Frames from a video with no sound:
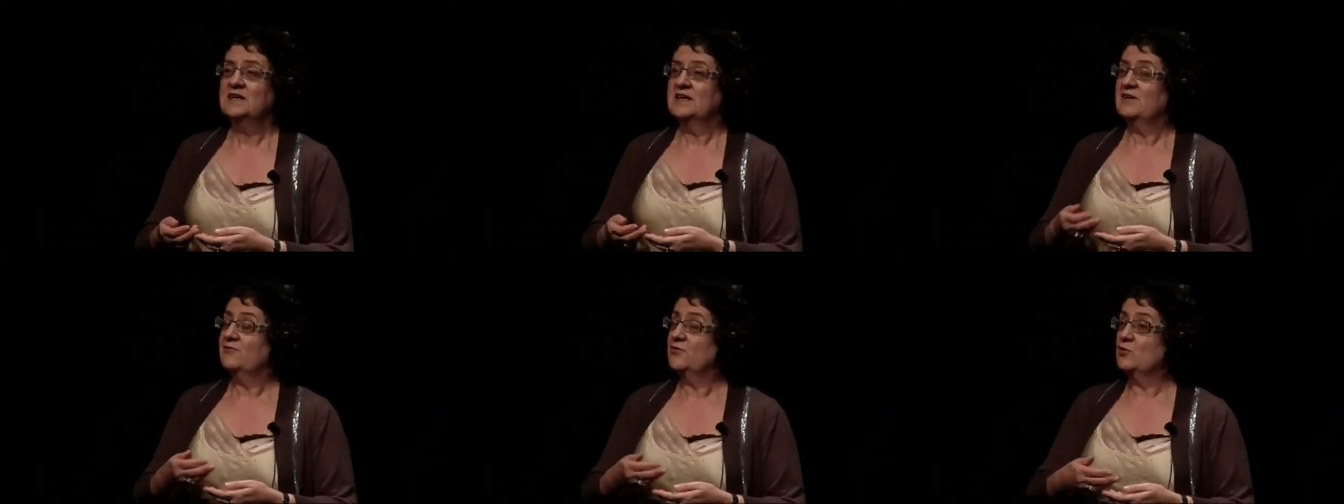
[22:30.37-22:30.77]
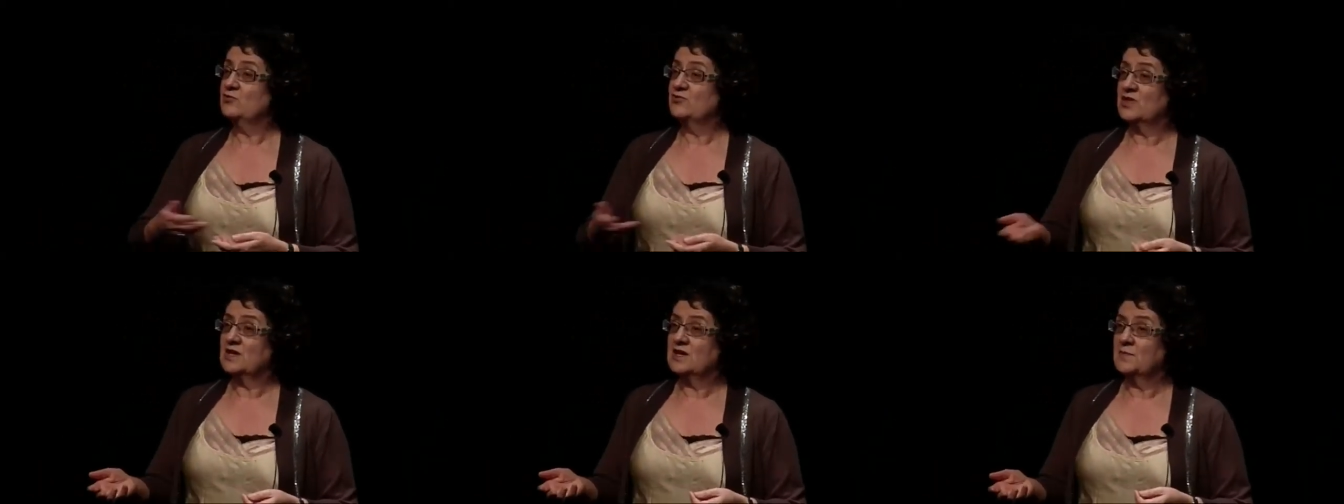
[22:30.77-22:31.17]
If you
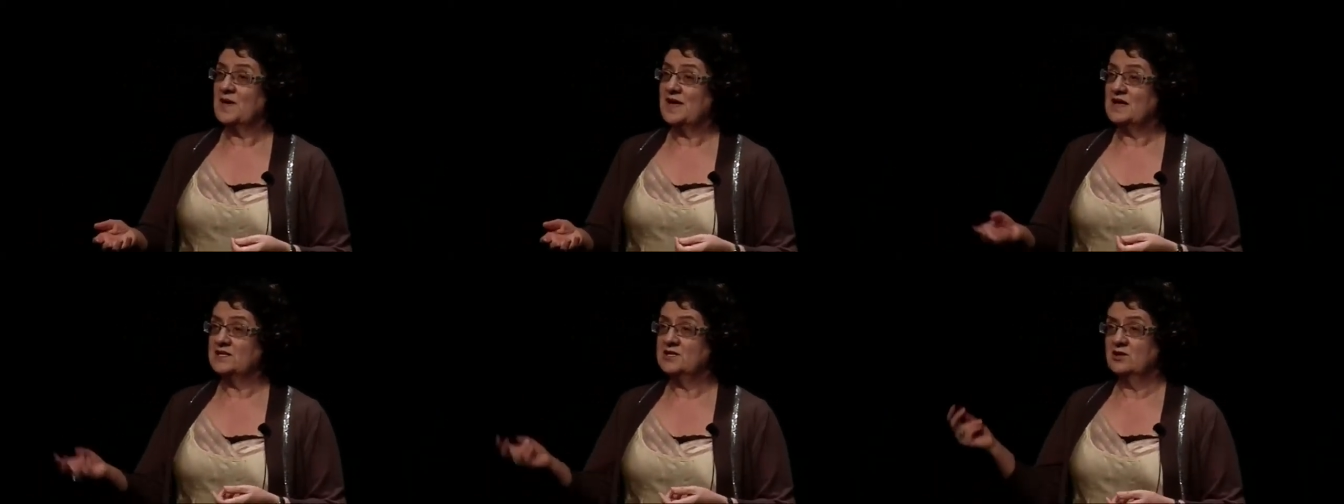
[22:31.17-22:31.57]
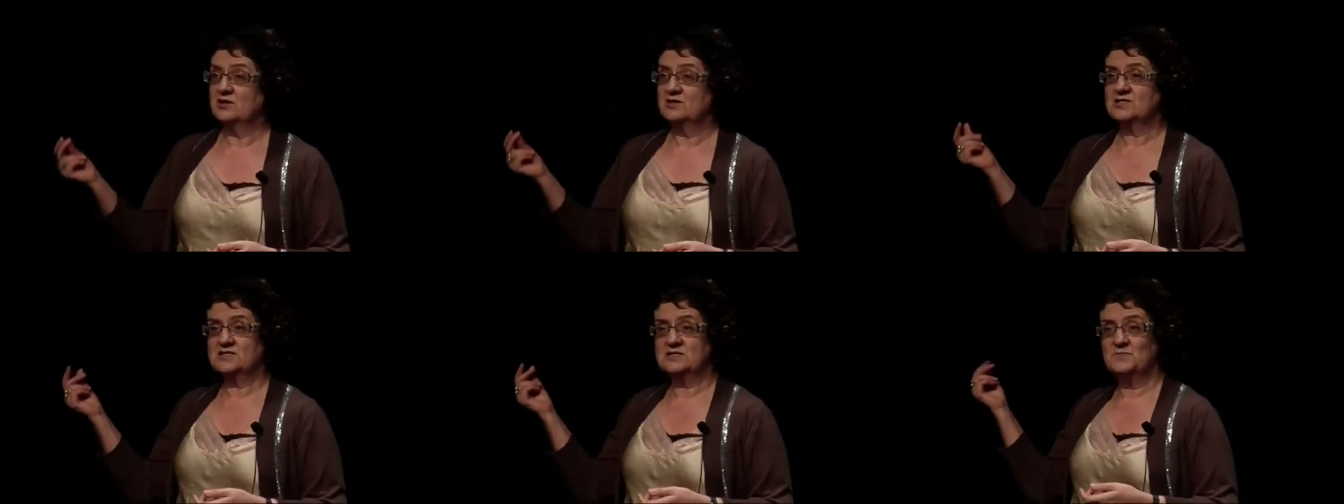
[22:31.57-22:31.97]
think about, you
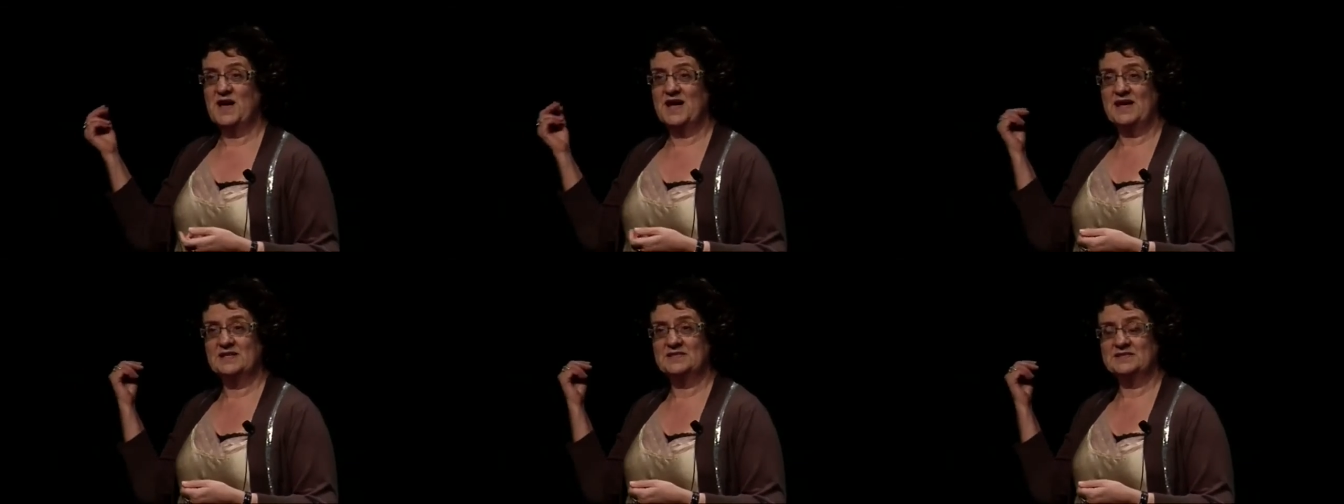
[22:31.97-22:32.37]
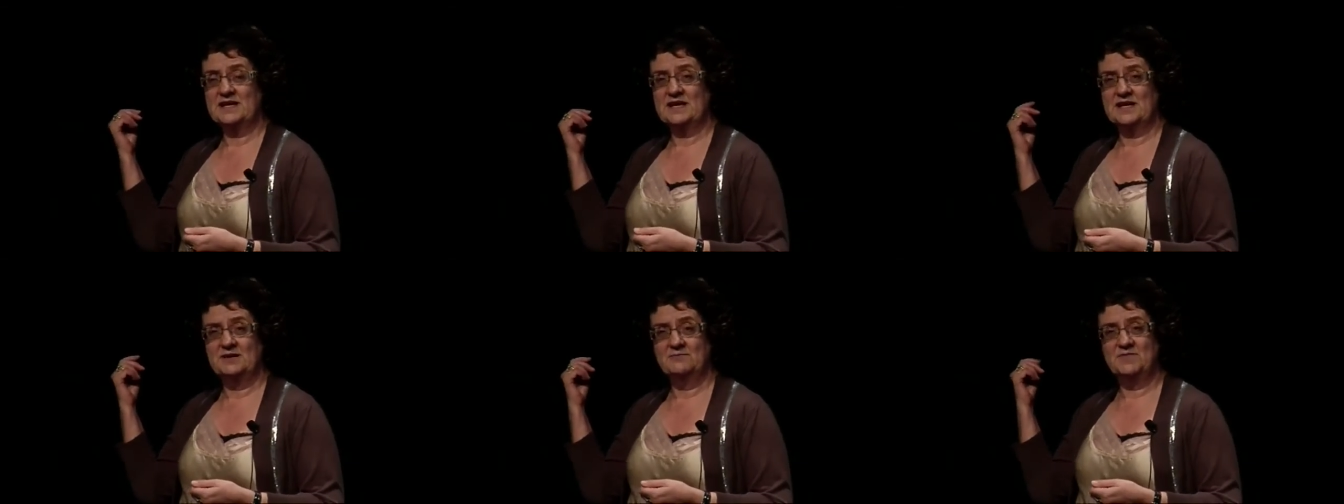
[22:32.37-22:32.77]
know, smart
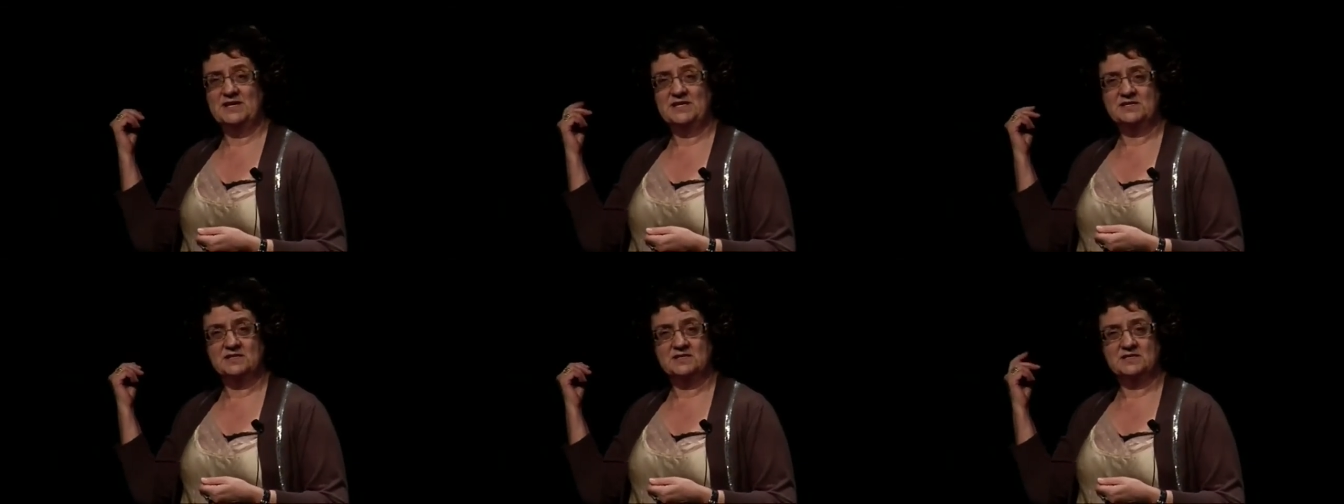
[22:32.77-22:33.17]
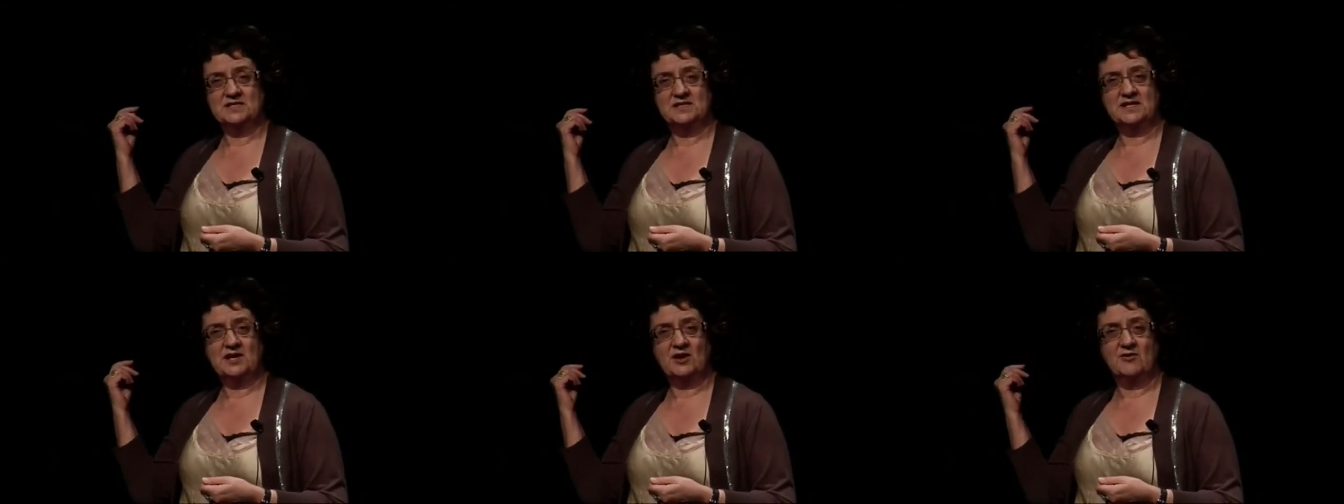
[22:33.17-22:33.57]
uh, meters
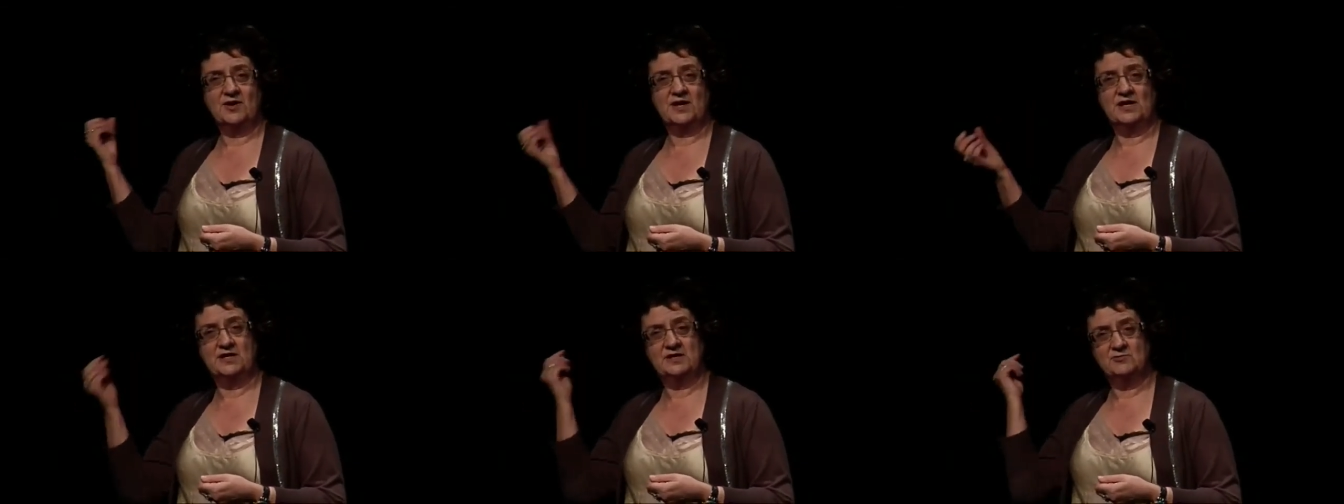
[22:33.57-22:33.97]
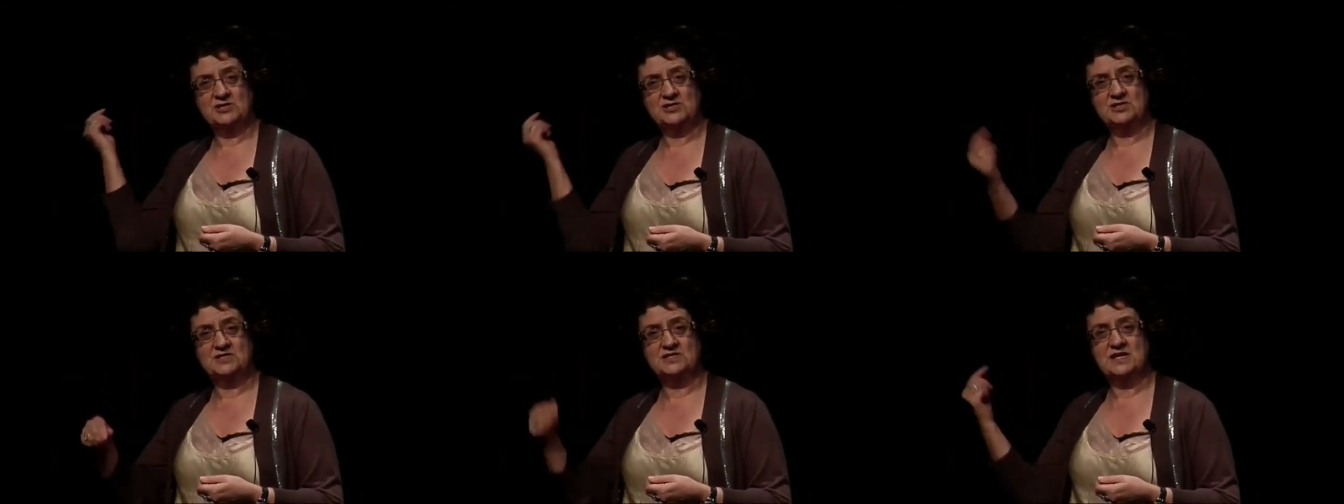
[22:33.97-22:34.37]
that are going in,
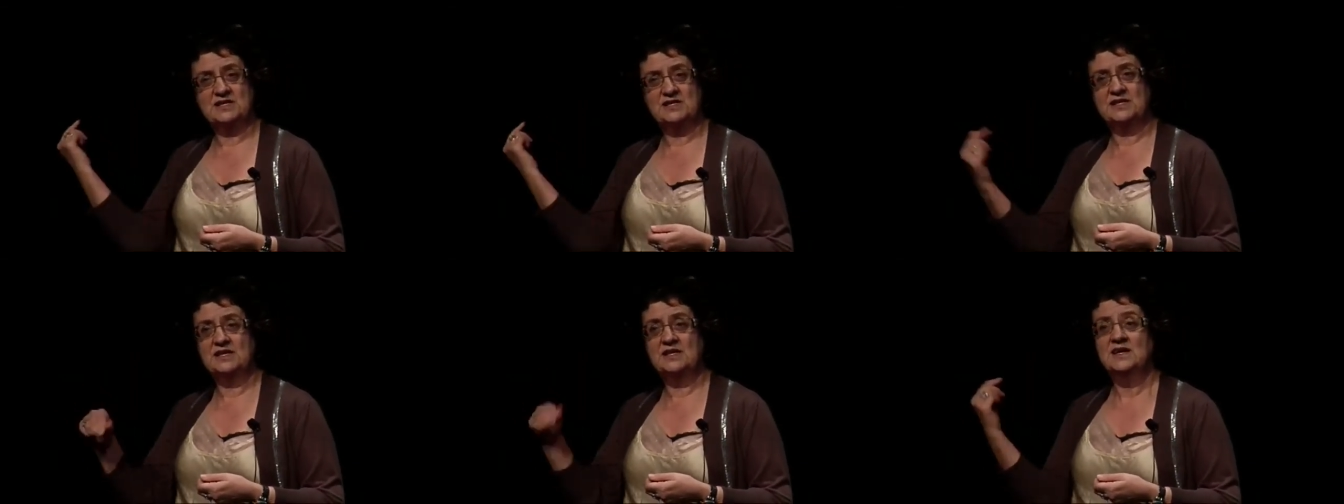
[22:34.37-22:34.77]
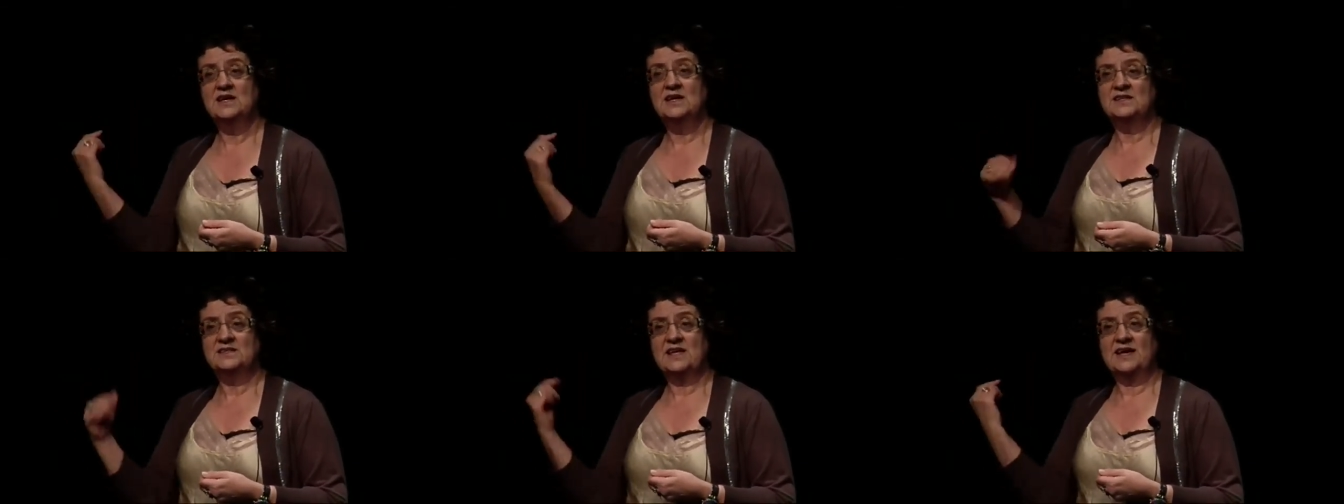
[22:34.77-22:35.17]
which are sending
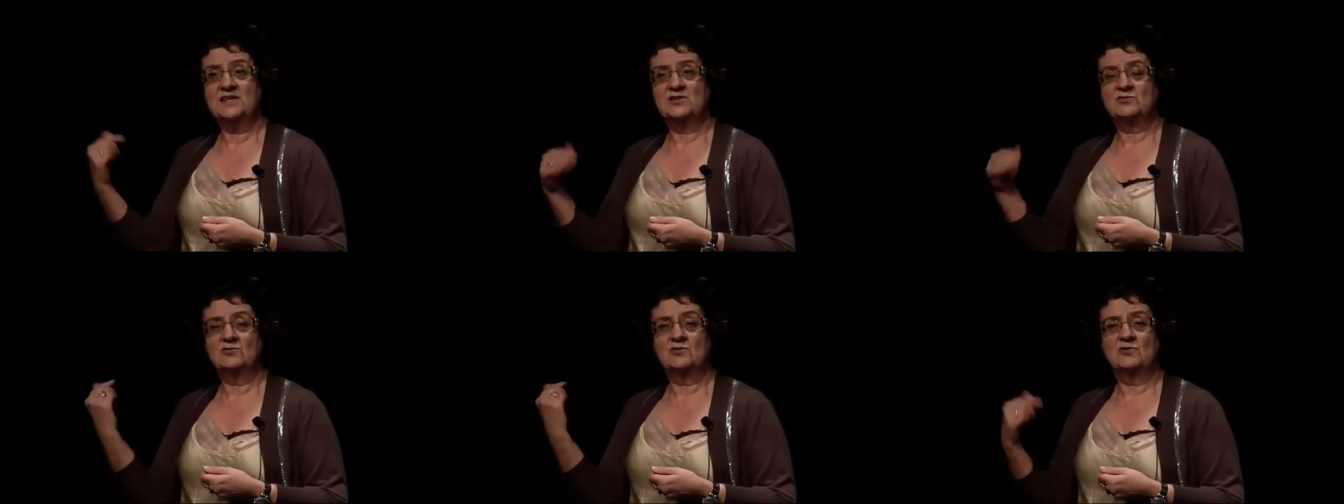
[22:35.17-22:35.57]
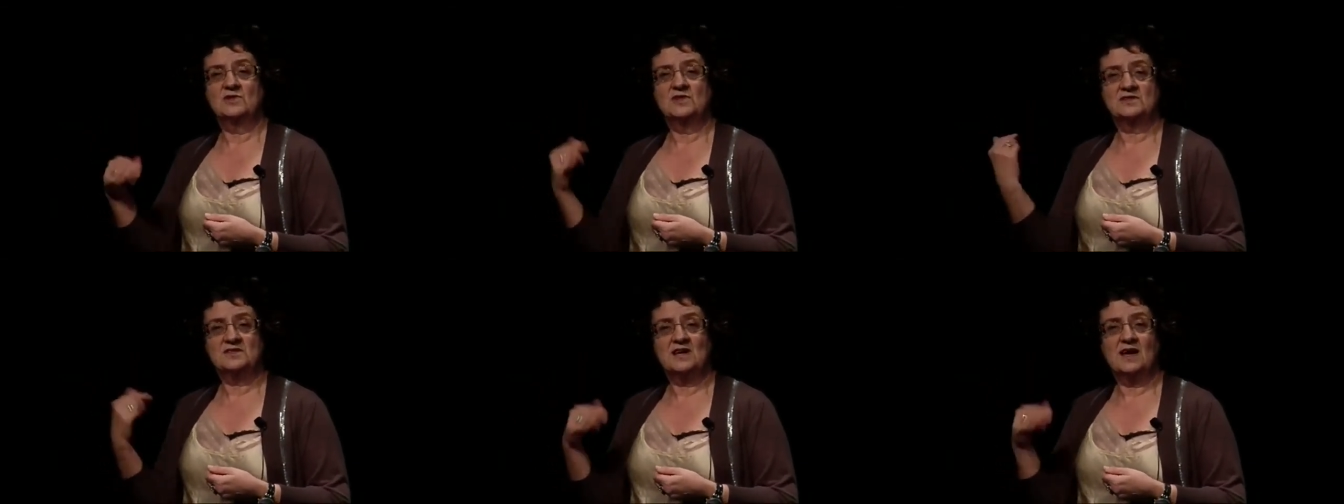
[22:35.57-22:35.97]
data all
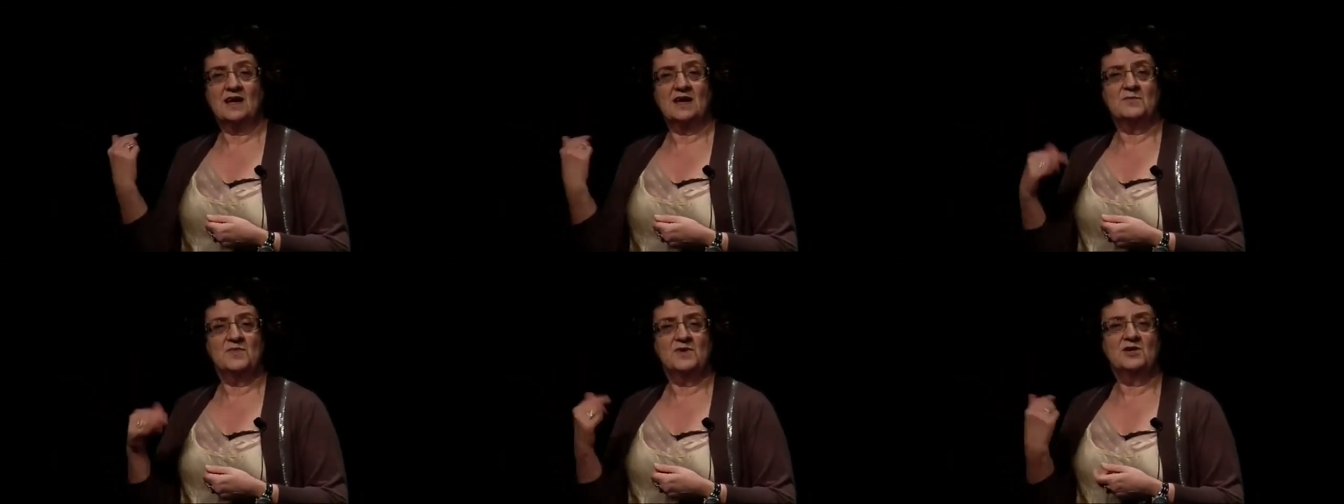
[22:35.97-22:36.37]
the time.